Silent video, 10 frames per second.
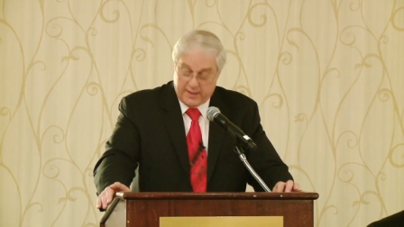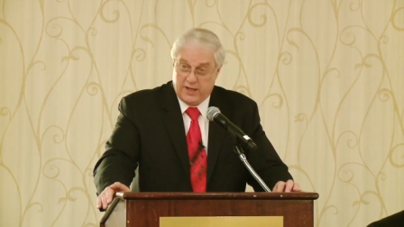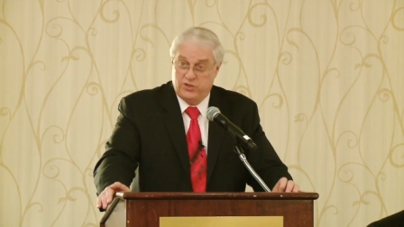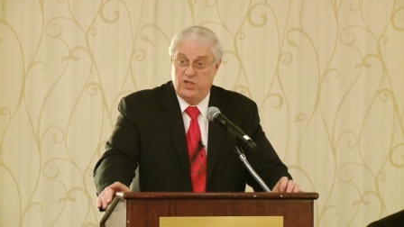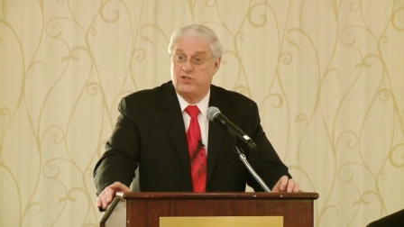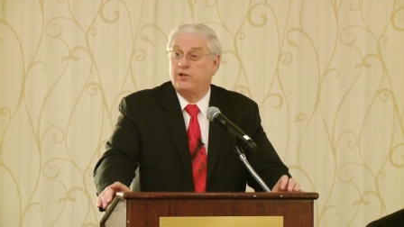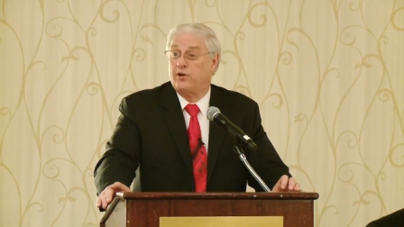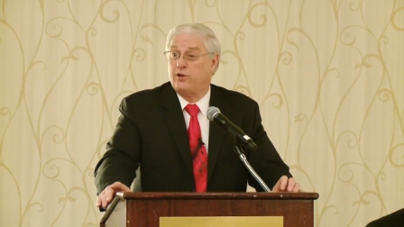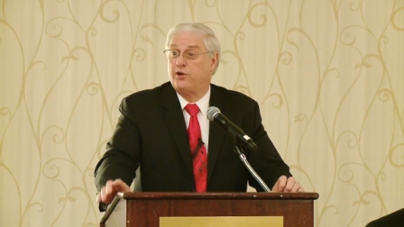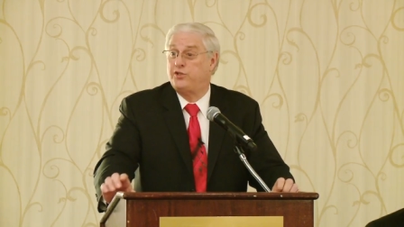And she's going to
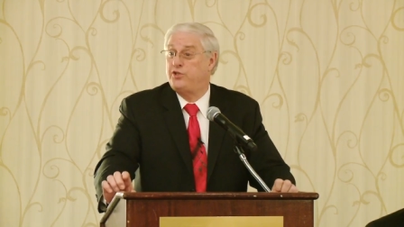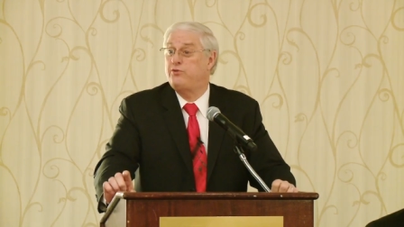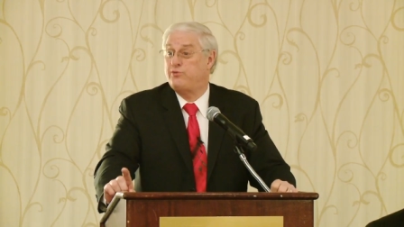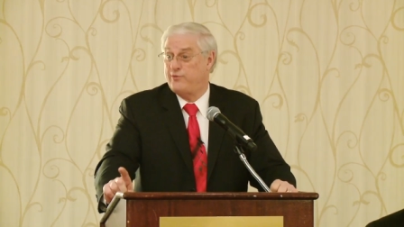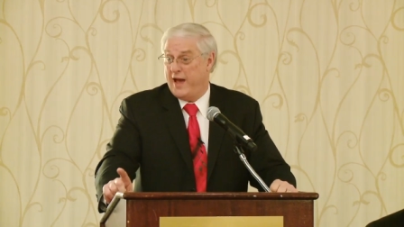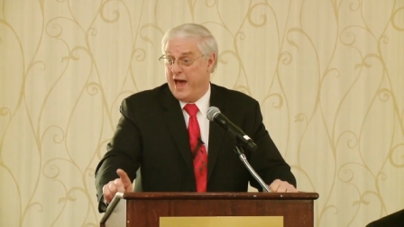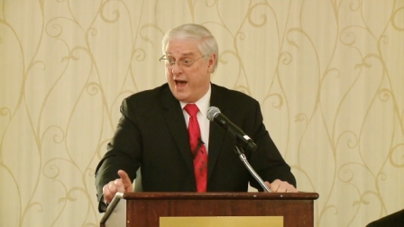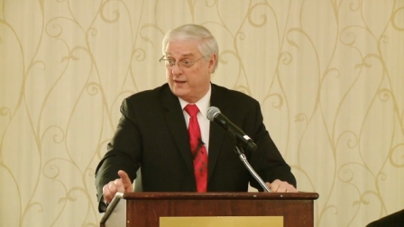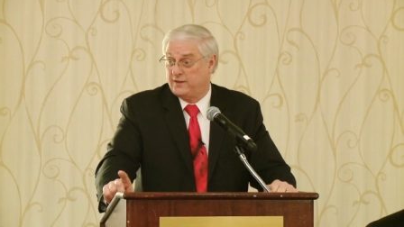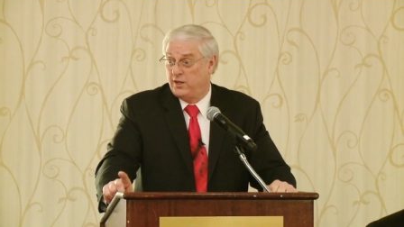urge you to
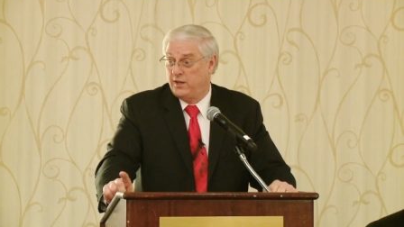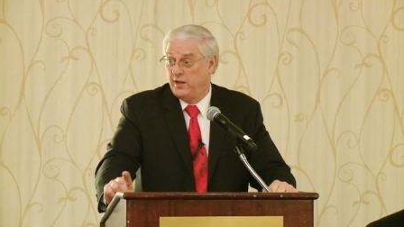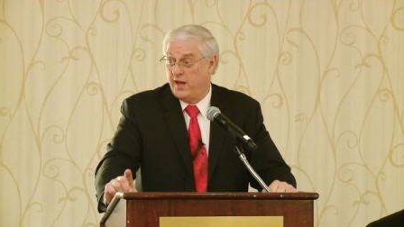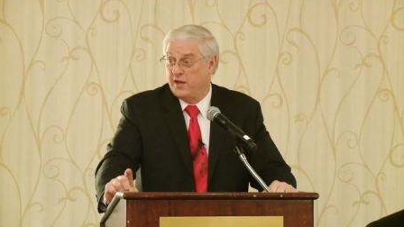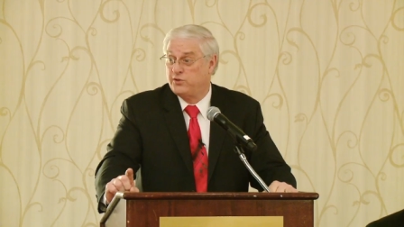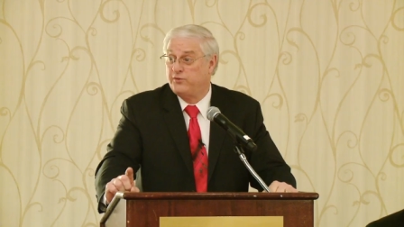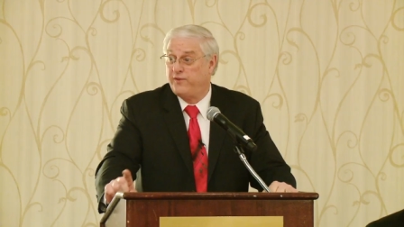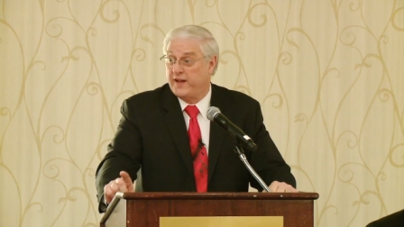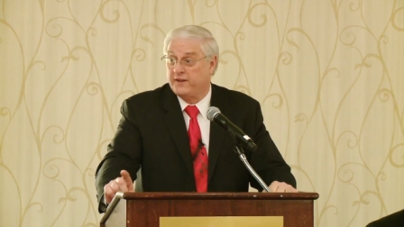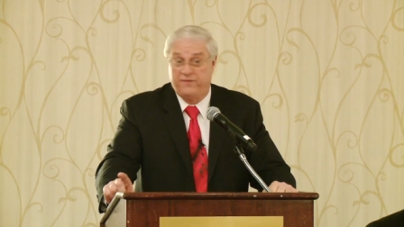act and to
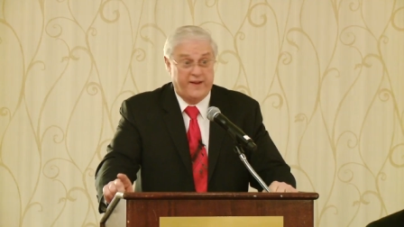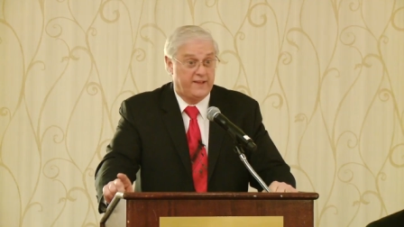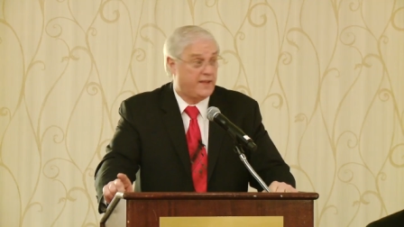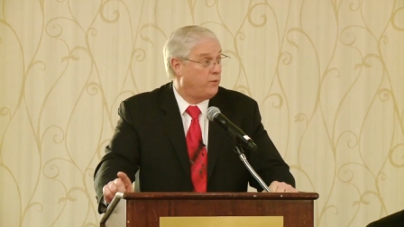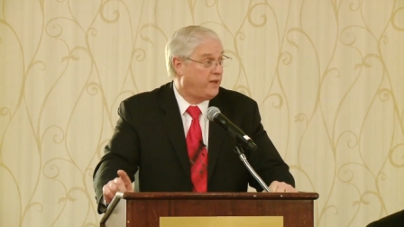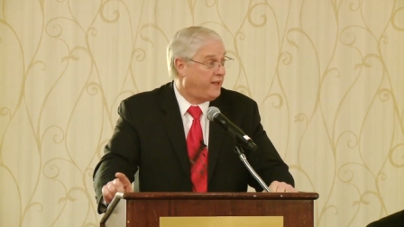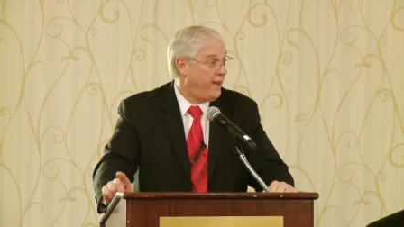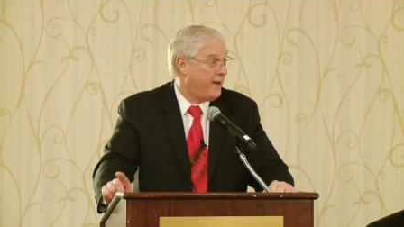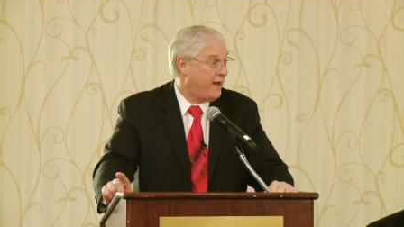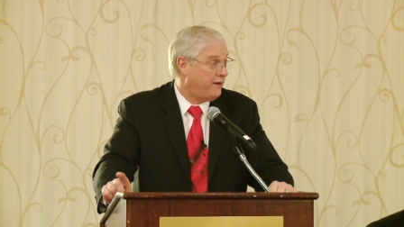fight a fight that we
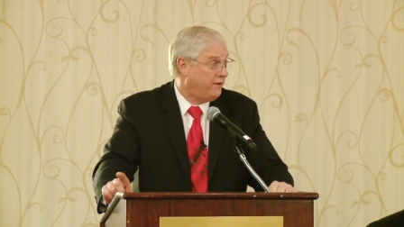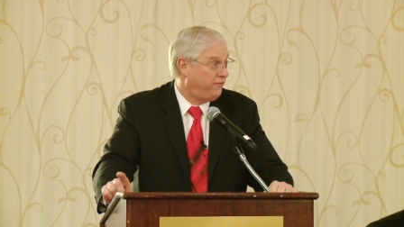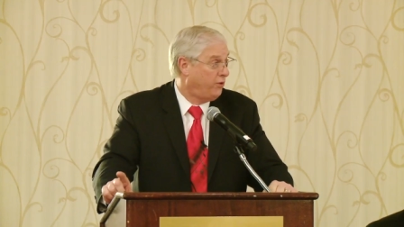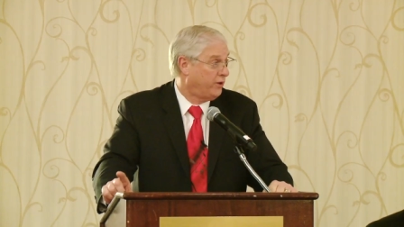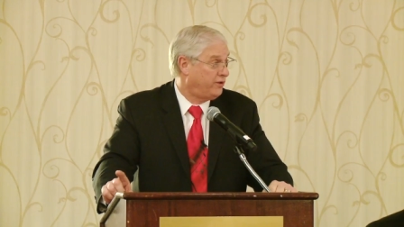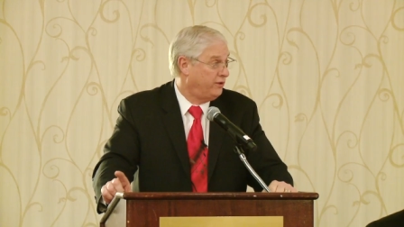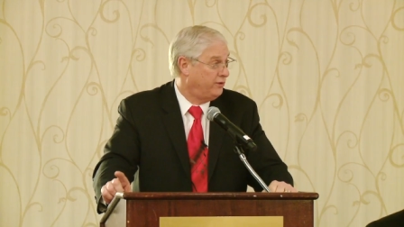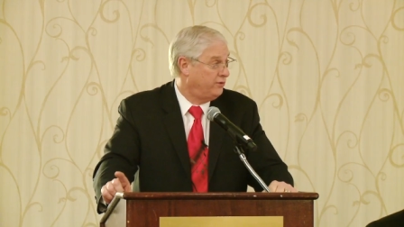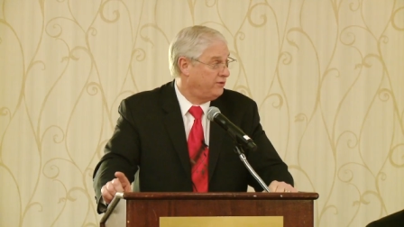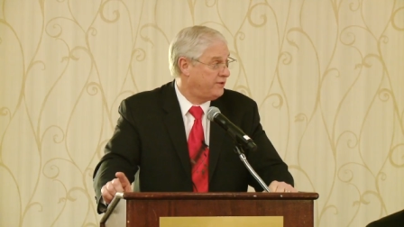cannot afford to
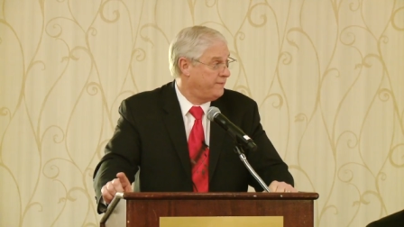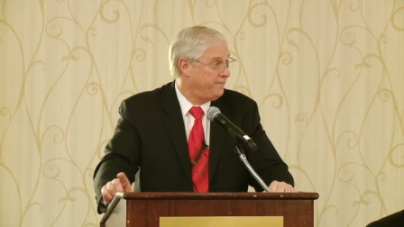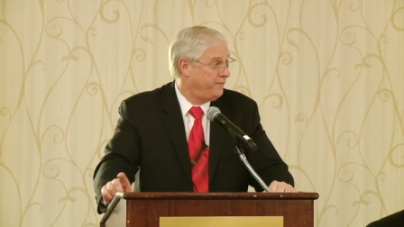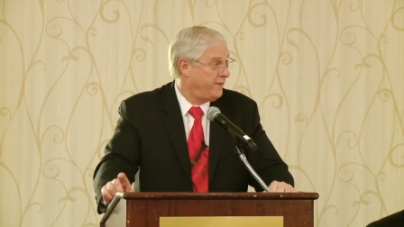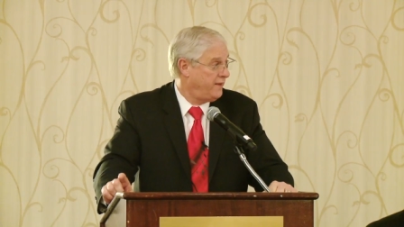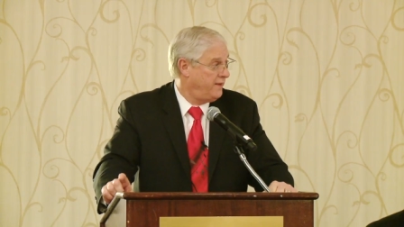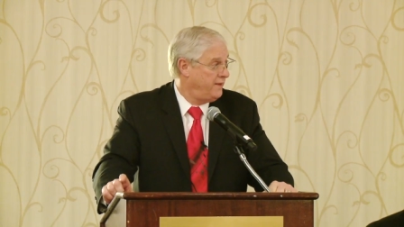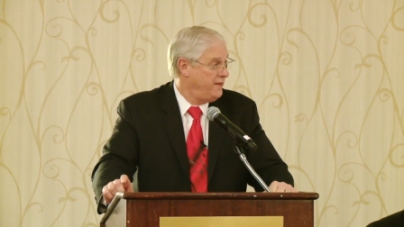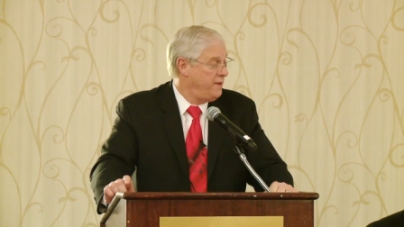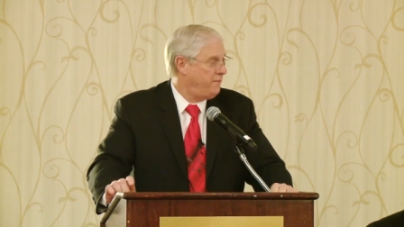lose.
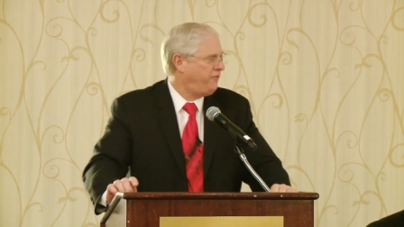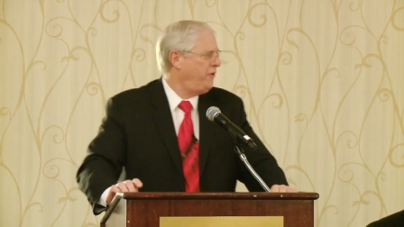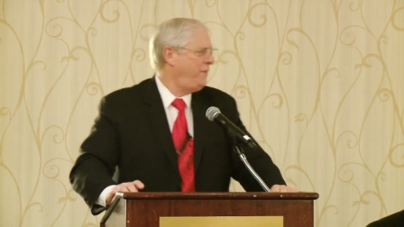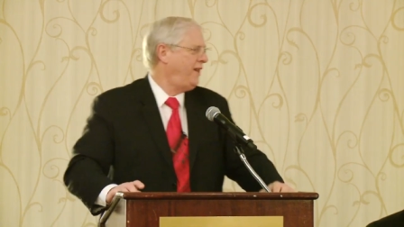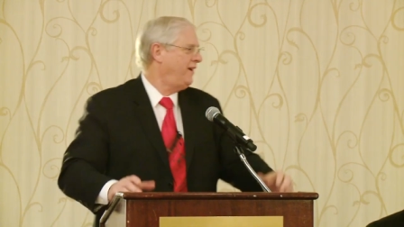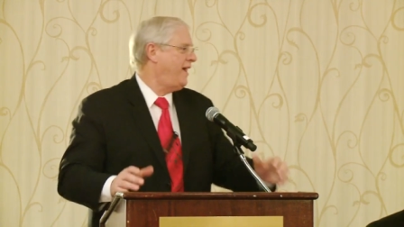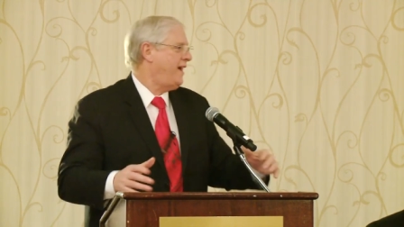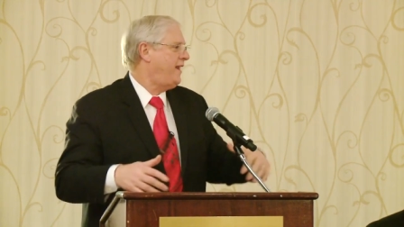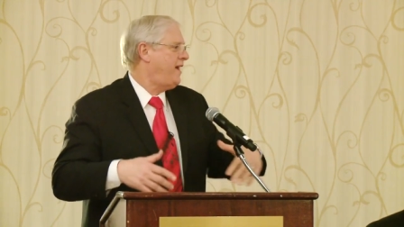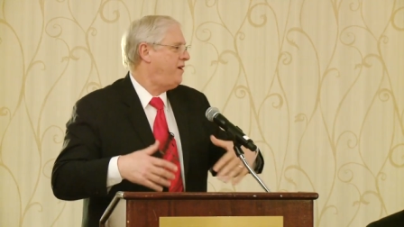But for me
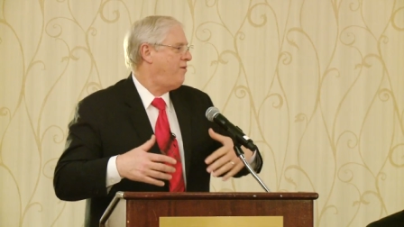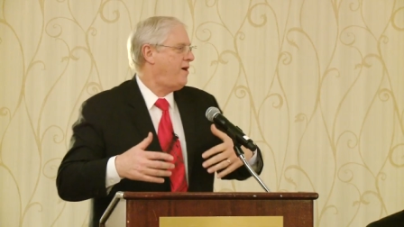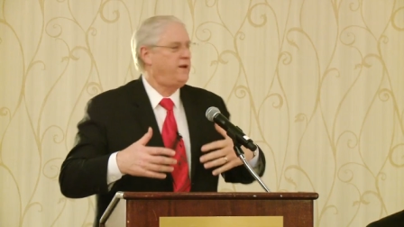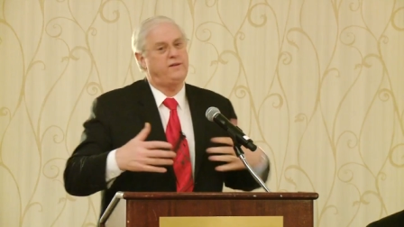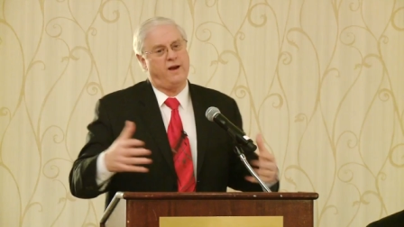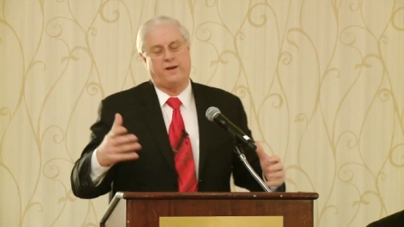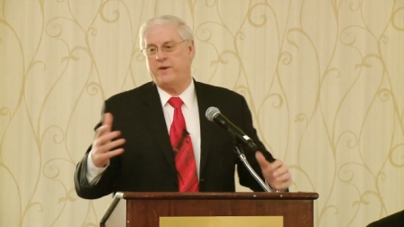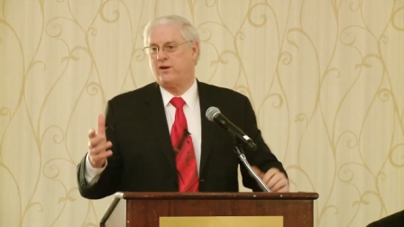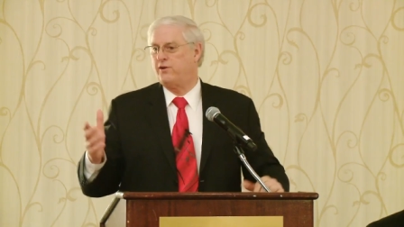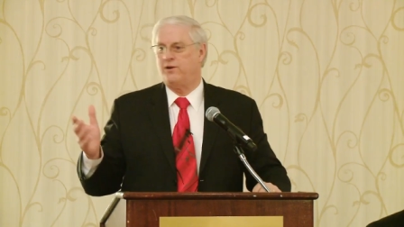tonight, I don't want to talk
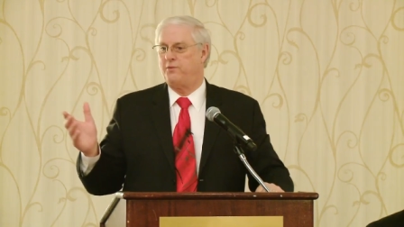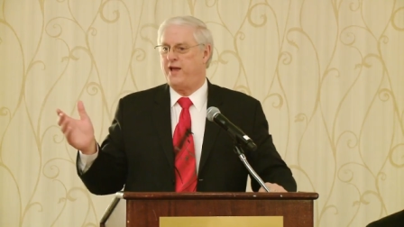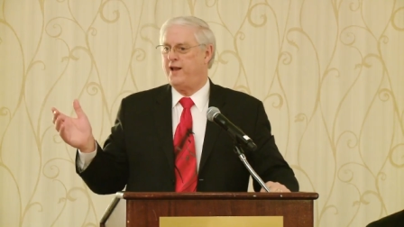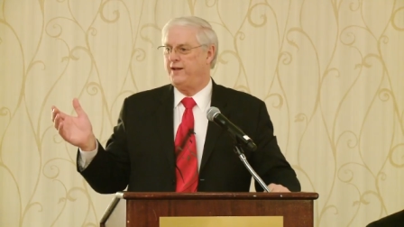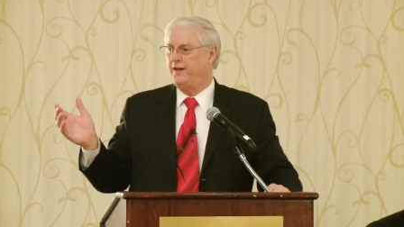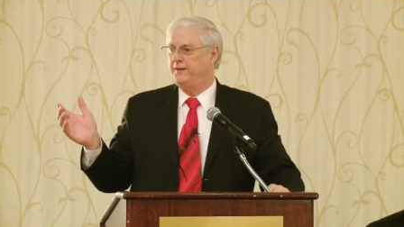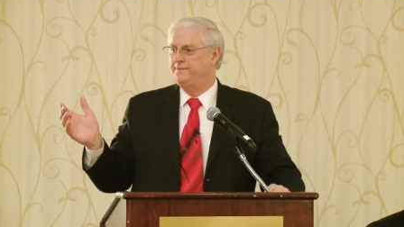about current reality.